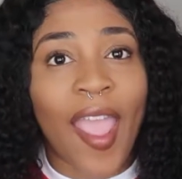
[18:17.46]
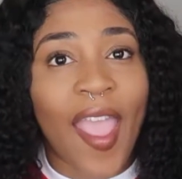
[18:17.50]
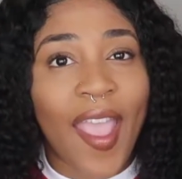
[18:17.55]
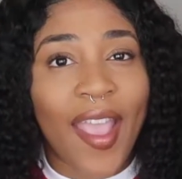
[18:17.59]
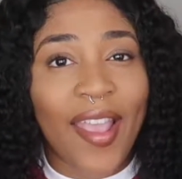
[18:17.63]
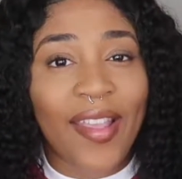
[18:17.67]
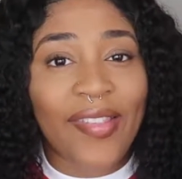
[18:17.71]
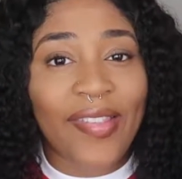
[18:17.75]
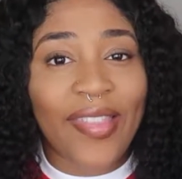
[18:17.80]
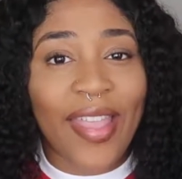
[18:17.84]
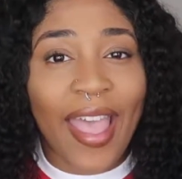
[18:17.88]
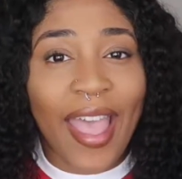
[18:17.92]

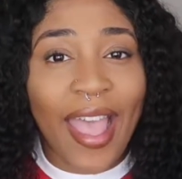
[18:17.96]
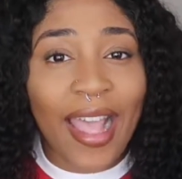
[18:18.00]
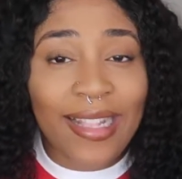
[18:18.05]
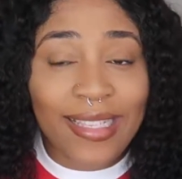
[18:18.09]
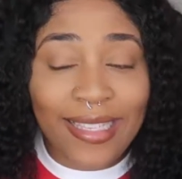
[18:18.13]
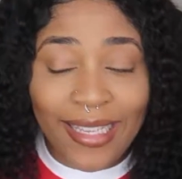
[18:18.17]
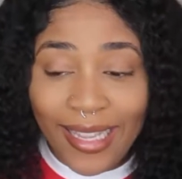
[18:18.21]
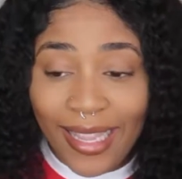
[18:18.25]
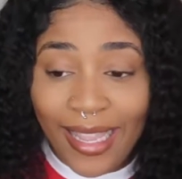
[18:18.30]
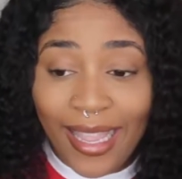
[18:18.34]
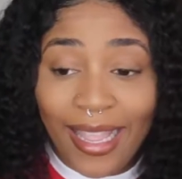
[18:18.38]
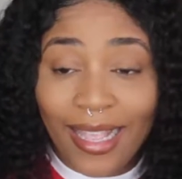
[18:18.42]
And
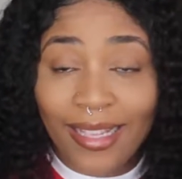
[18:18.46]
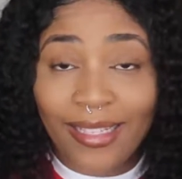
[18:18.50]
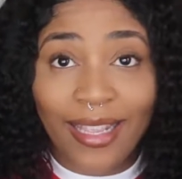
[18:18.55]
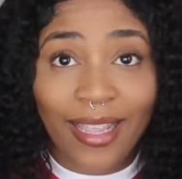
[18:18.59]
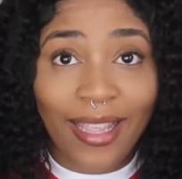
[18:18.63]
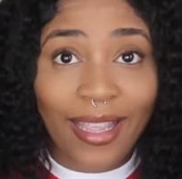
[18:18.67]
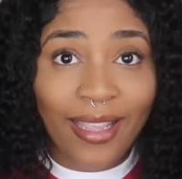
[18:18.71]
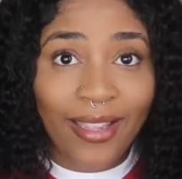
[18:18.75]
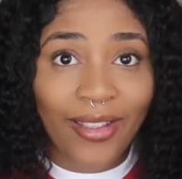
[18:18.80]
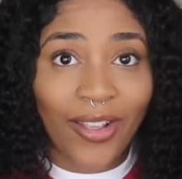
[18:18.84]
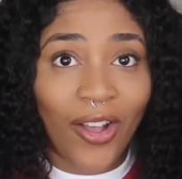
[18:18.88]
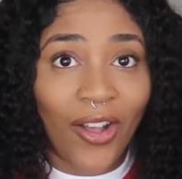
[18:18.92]
that is
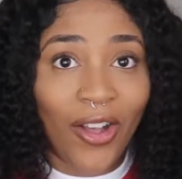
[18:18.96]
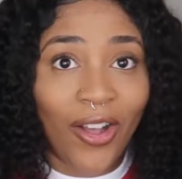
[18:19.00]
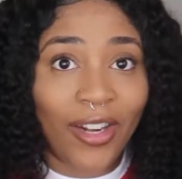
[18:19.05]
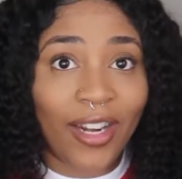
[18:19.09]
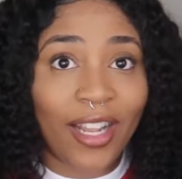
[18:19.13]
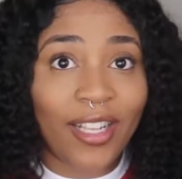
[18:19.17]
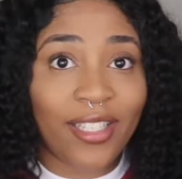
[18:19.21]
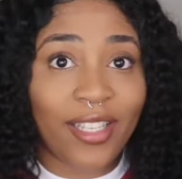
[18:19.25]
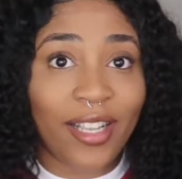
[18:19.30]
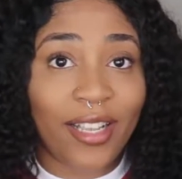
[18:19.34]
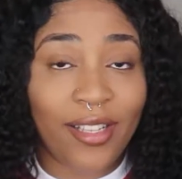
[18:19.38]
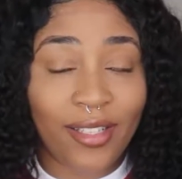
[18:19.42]
it, y'all.
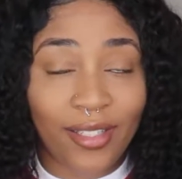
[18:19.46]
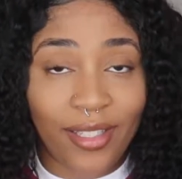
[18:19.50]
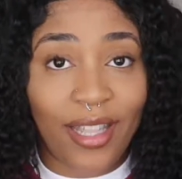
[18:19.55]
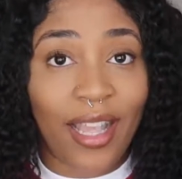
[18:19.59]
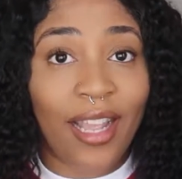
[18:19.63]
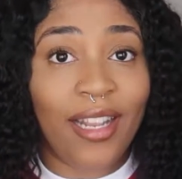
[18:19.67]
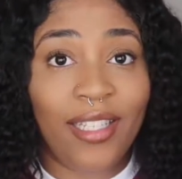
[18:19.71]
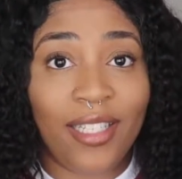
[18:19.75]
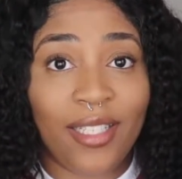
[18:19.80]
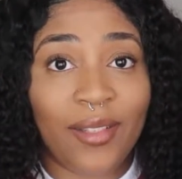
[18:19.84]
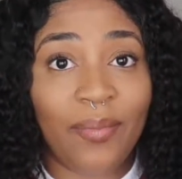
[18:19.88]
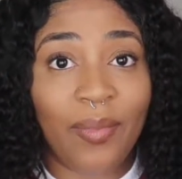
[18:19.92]
That's it.
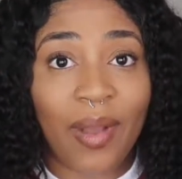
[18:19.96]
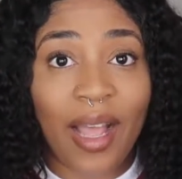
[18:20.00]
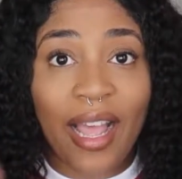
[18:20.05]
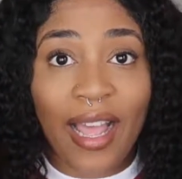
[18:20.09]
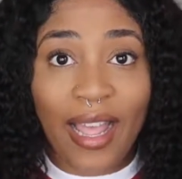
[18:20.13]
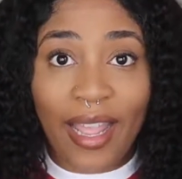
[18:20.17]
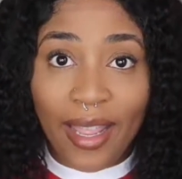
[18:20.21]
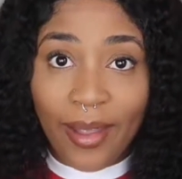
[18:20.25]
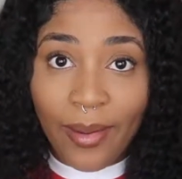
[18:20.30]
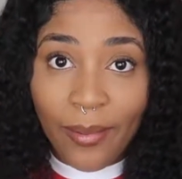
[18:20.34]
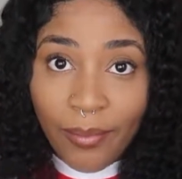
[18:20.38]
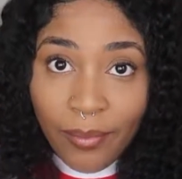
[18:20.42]
That's
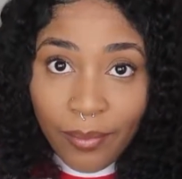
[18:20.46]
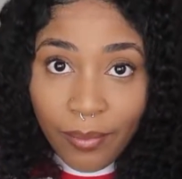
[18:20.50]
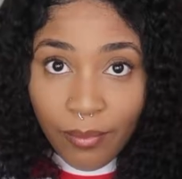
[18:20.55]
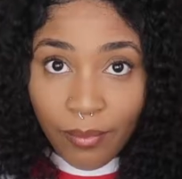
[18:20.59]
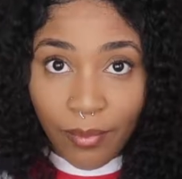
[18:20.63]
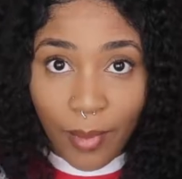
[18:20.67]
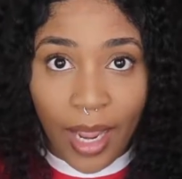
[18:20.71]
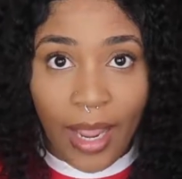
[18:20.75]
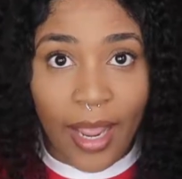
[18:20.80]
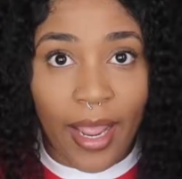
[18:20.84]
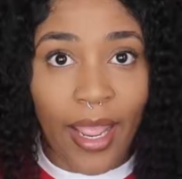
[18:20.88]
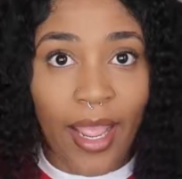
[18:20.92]
my
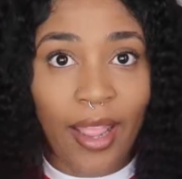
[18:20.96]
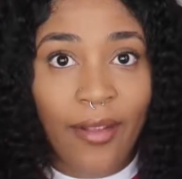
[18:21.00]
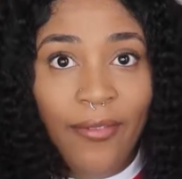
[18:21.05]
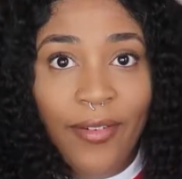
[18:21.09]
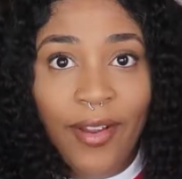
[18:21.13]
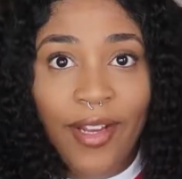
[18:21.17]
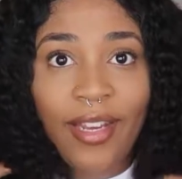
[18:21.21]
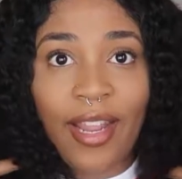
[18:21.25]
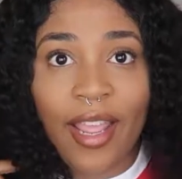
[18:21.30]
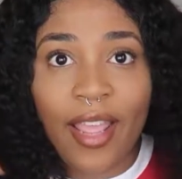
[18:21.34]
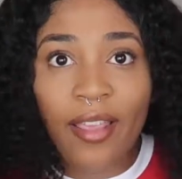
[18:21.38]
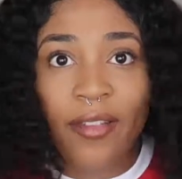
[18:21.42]

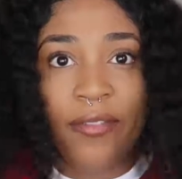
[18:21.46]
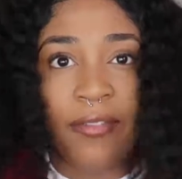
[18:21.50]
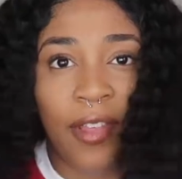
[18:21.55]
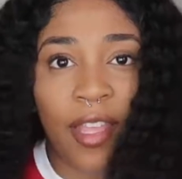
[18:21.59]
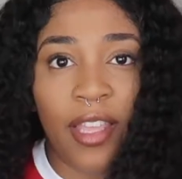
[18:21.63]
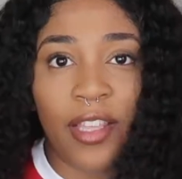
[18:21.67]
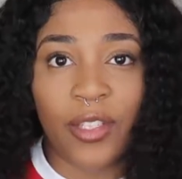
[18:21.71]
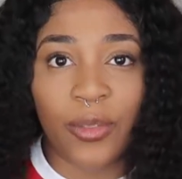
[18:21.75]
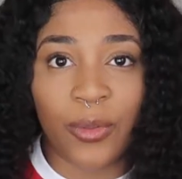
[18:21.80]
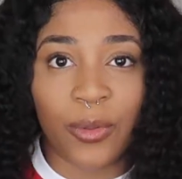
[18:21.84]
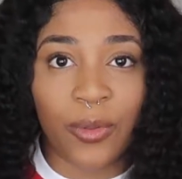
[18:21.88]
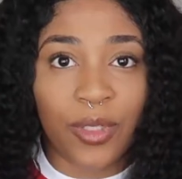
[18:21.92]
everyday
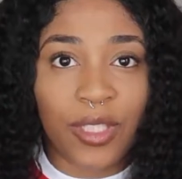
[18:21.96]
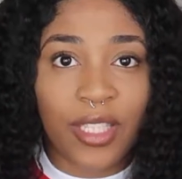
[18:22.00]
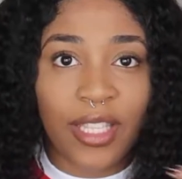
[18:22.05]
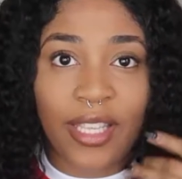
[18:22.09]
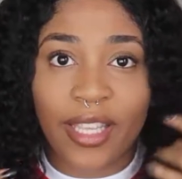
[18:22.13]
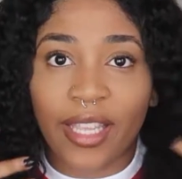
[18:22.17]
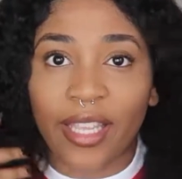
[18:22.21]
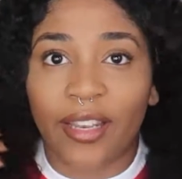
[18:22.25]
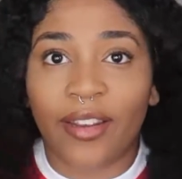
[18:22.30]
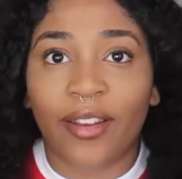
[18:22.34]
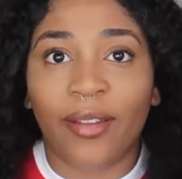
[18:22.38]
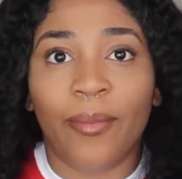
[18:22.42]
face
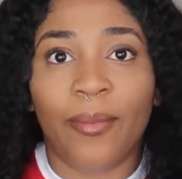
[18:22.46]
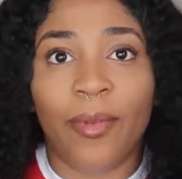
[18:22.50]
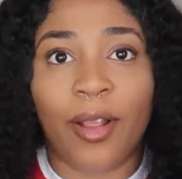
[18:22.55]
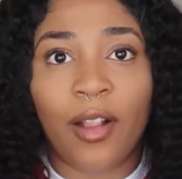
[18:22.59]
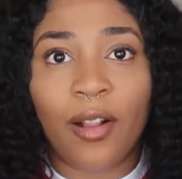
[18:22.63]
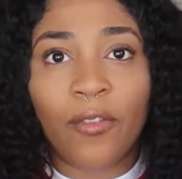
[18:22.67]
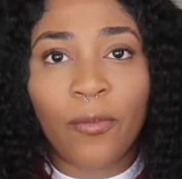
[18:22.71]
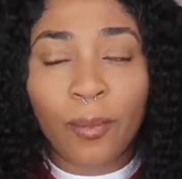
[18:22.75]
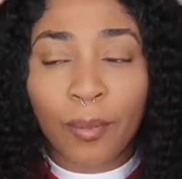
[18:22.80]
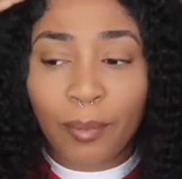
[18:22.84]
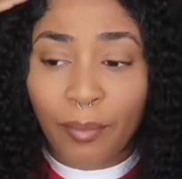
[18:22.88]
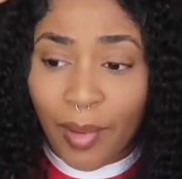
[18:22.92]
routine.
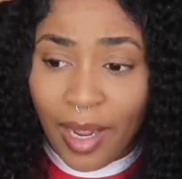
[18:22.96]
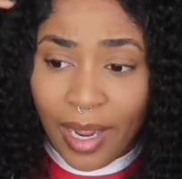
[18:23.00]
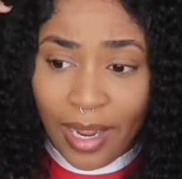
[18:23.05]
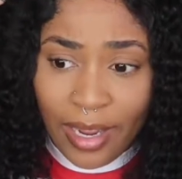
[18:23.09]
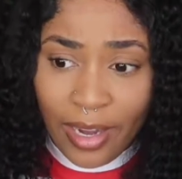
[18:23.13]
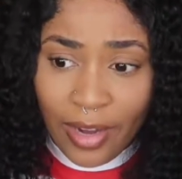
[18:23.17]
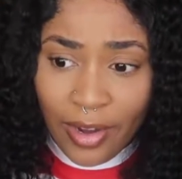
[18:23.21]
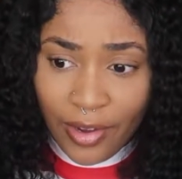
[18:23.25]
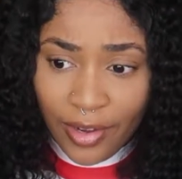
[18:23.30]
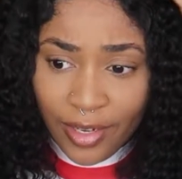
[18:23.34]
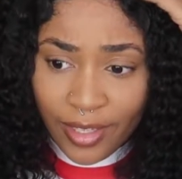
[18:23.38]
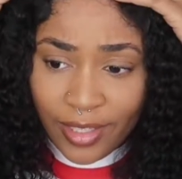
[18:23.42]
My
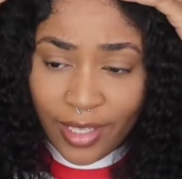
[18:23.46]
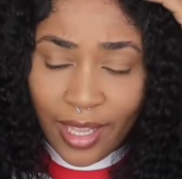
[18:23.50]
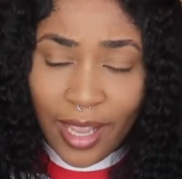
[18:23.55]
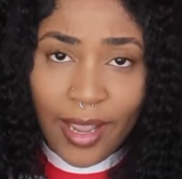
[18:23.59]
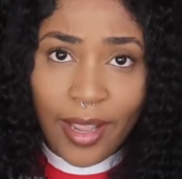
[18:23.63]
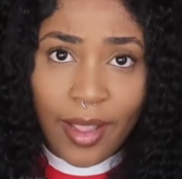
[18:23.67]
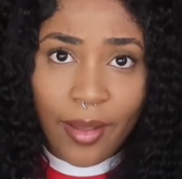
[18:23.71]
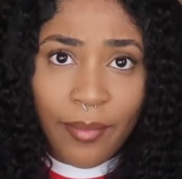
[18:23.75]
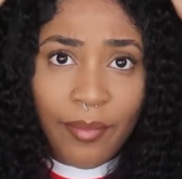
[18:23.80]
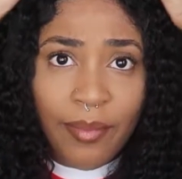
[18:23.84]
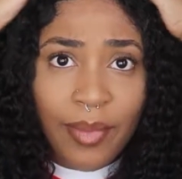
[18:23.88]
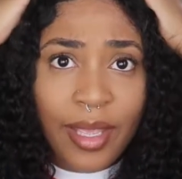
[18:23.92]
hair is
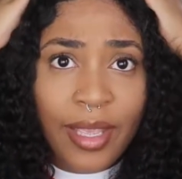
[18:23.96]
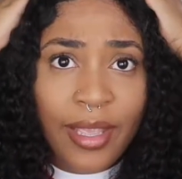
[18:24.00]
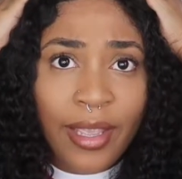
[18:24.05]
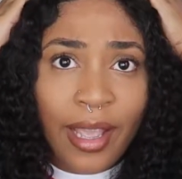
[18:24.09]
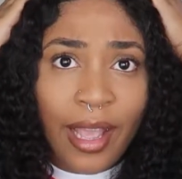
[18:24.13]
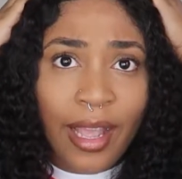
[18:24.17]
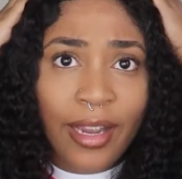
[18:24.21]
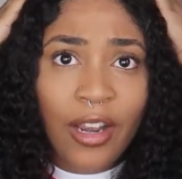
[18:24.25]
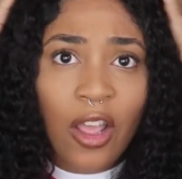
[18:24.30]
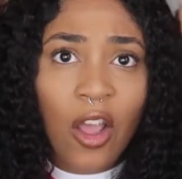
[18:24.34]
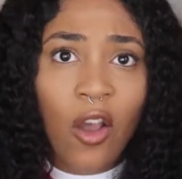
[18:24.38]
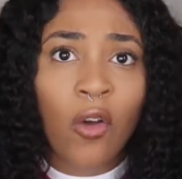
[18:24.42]
like
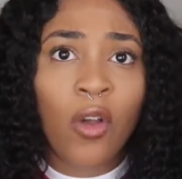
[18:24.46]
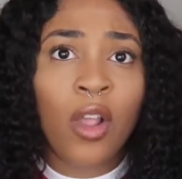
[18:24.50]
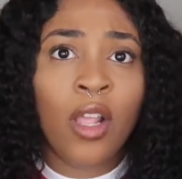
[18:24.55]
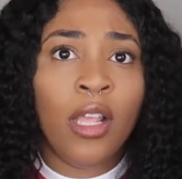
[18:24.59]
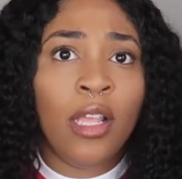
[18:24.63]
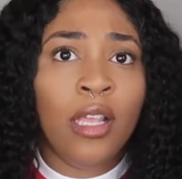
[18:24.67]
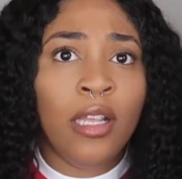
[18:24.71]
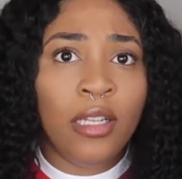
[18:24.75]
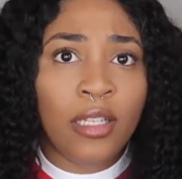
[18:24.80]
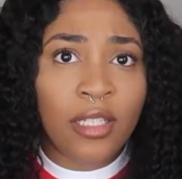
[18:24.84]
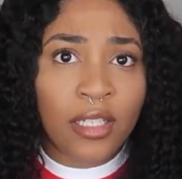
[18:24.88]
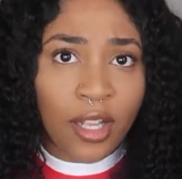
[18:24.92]
big, I know.
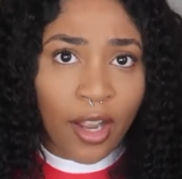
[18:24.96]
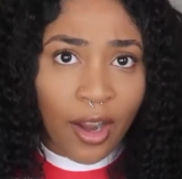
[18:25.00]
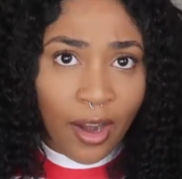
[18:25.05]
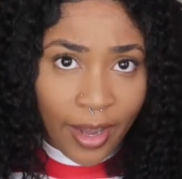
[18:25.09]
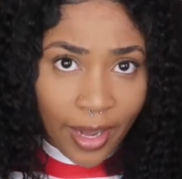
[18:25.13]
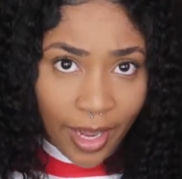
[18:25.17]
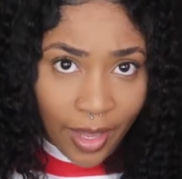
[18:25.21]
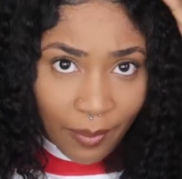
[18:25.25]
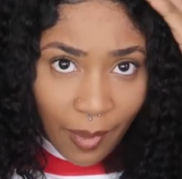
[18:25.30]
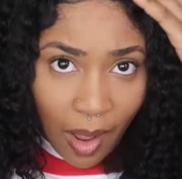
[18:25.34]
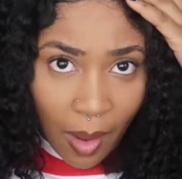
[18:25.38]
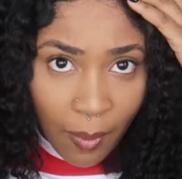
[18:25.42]

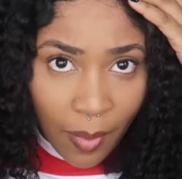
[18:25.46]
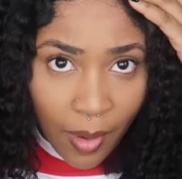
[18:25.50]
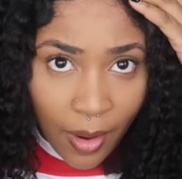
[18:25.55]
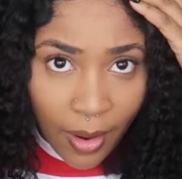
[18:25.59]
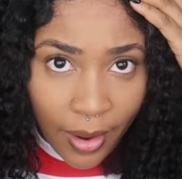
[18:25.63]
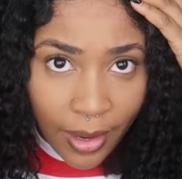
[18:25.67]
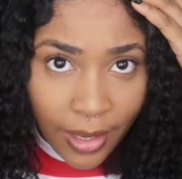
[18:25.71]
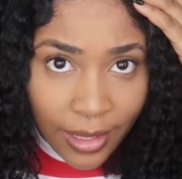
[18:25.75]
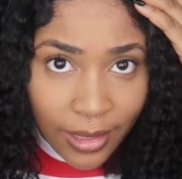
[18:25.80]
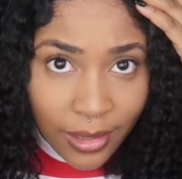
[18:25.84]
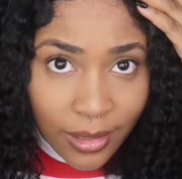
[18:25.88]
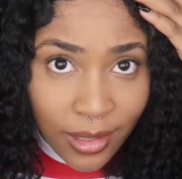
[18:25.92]
Sorry, and my
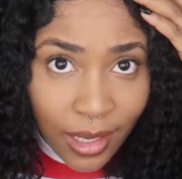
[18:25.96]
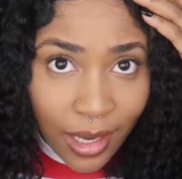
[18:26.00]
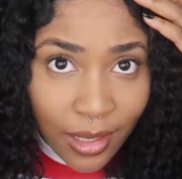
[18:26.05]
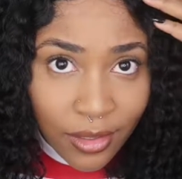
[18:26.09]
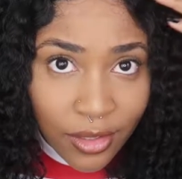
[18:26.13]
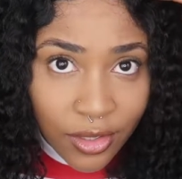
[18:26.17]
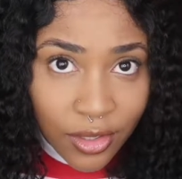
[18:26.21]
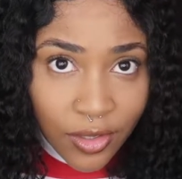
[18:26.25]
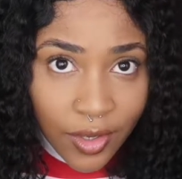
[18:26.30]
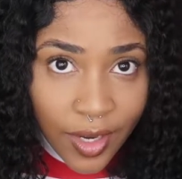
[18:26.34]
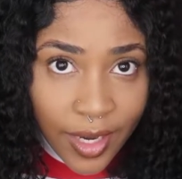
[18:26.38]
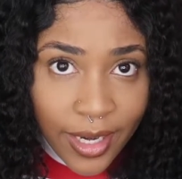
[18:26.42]
part is
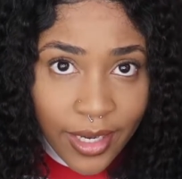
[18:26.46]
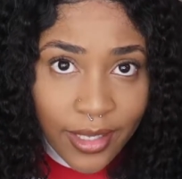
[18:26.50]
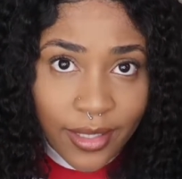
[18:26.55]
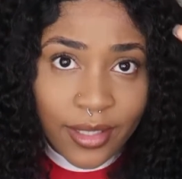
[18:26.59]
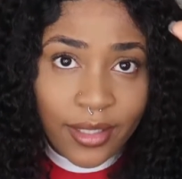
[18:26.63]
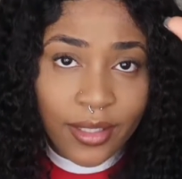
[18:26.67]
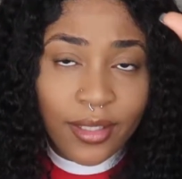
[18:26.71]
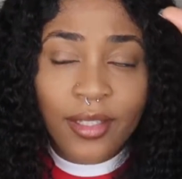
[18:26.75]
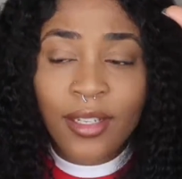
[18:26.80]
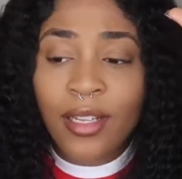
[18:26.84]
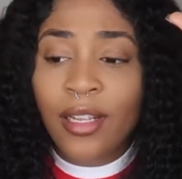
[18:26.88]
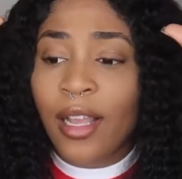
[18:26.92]
not
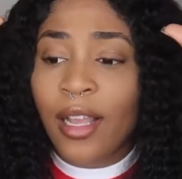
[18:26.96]
straight.